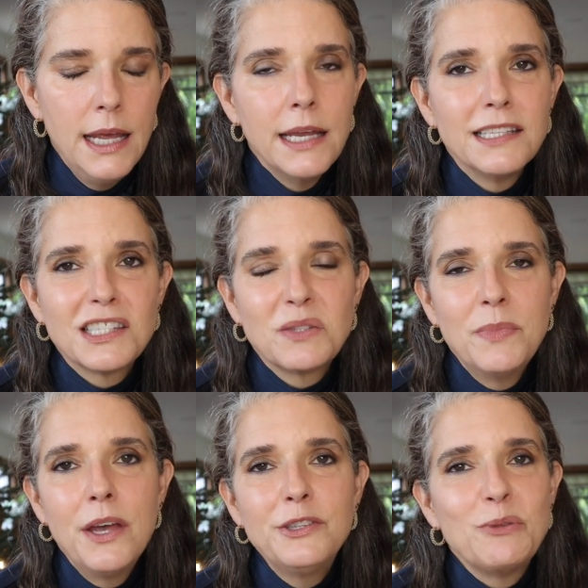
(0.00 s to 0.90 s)
It
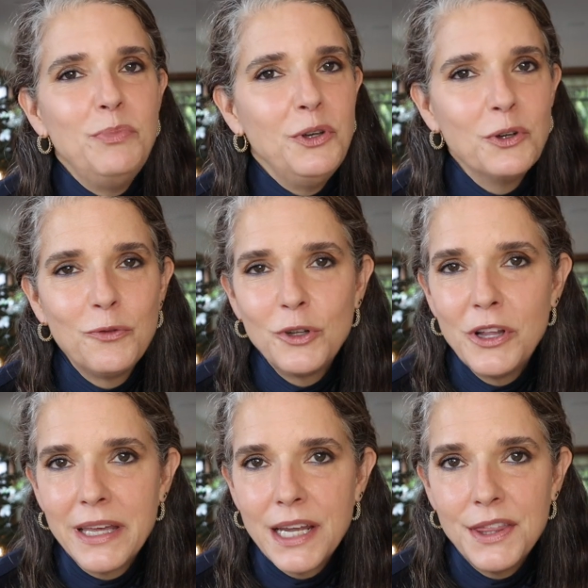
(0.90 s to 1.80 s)
smells beautiful,
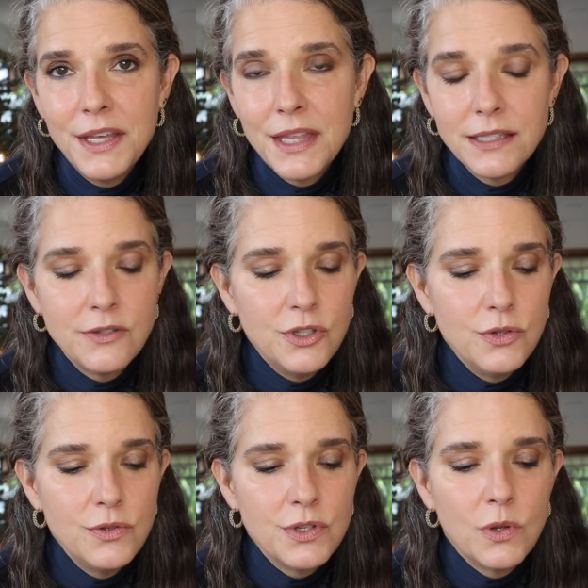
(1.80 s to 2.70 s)
and I think that's
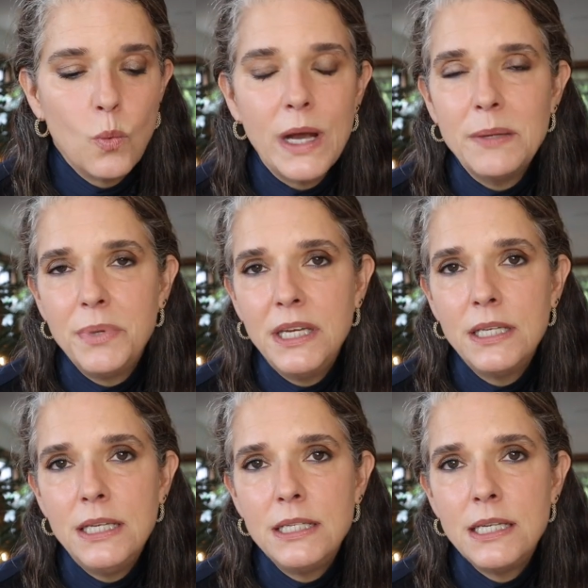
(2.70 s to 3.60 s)
due to the white
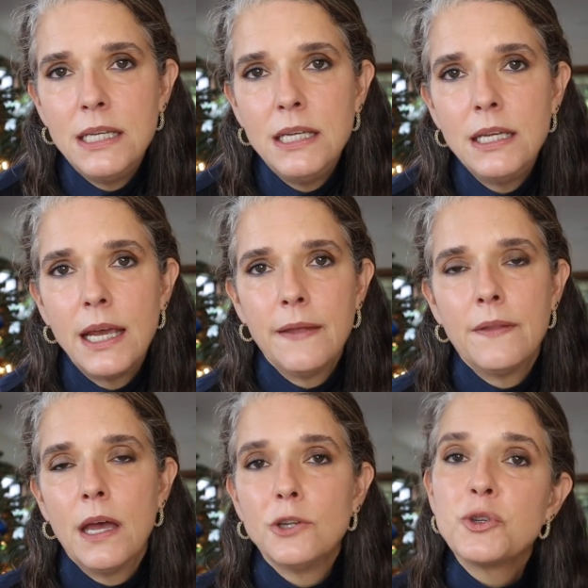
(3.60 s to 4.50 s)
peony tea and
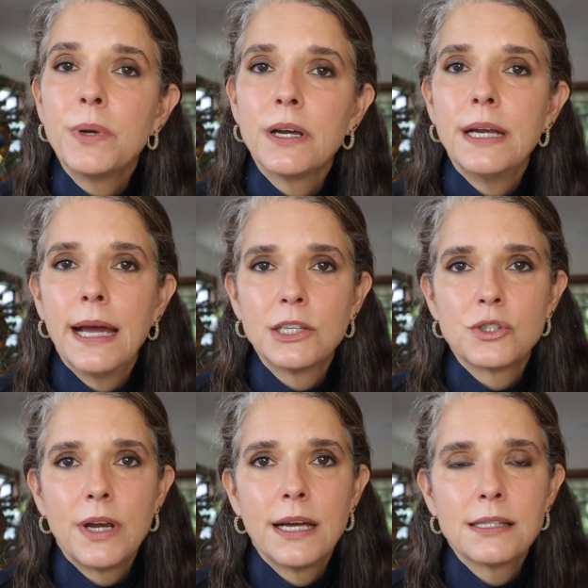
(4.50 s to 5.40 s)
the elderberry
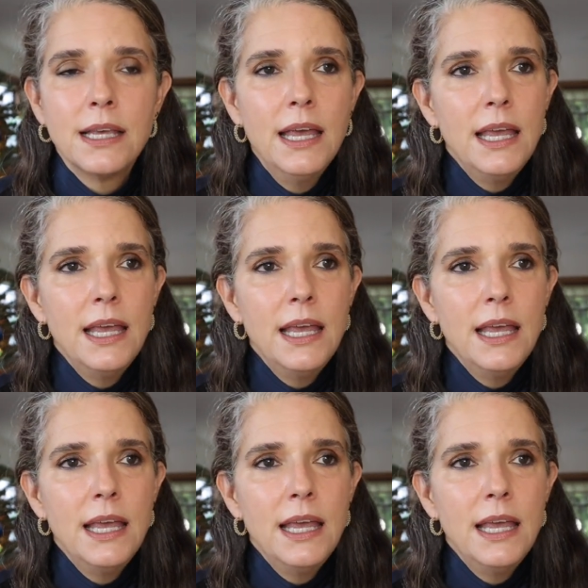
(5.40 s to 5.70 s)
extracts.